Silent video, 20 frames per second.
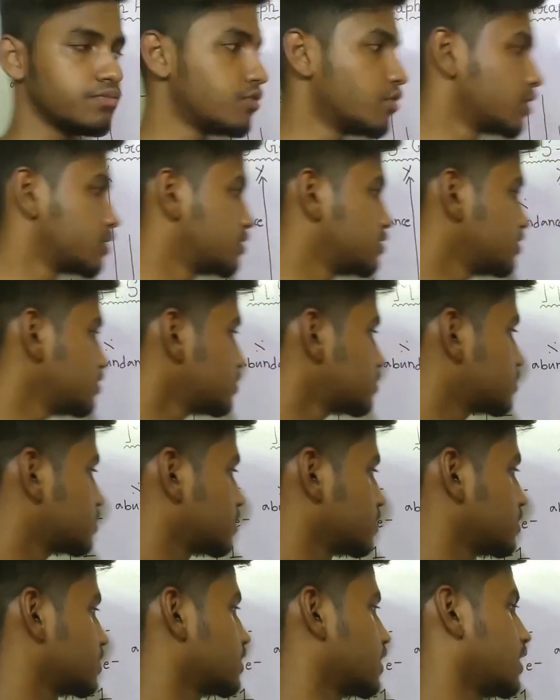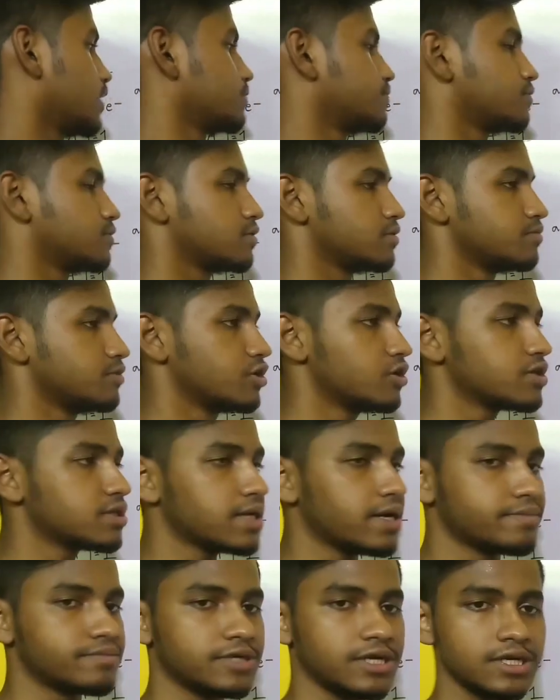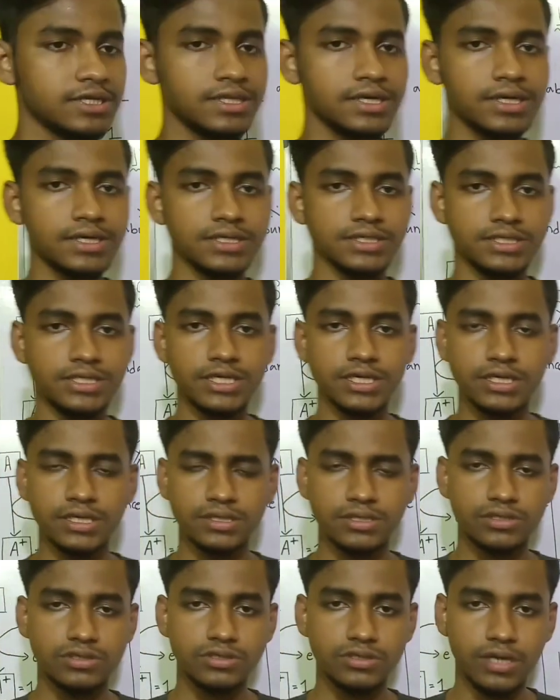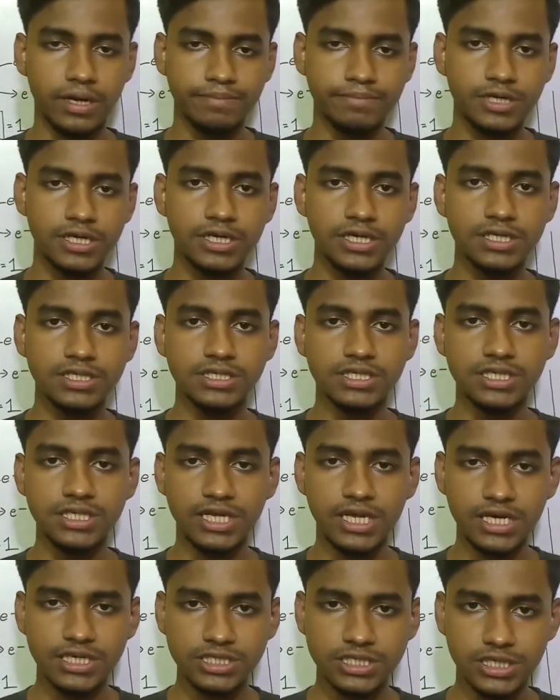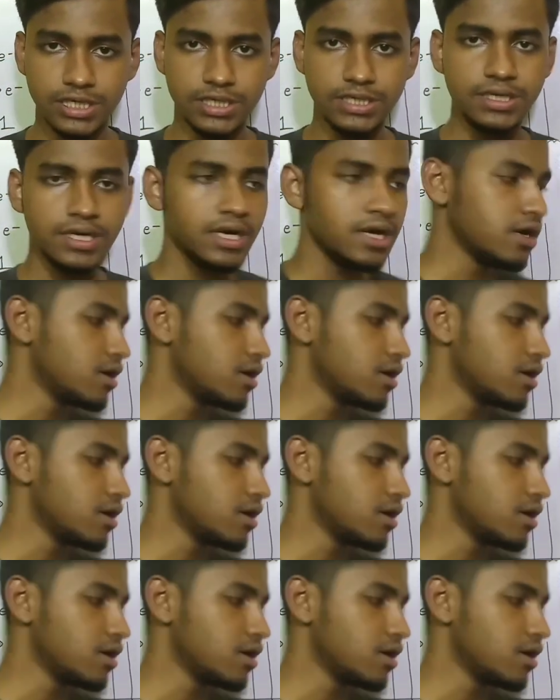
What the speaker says: for this graph, because after the detection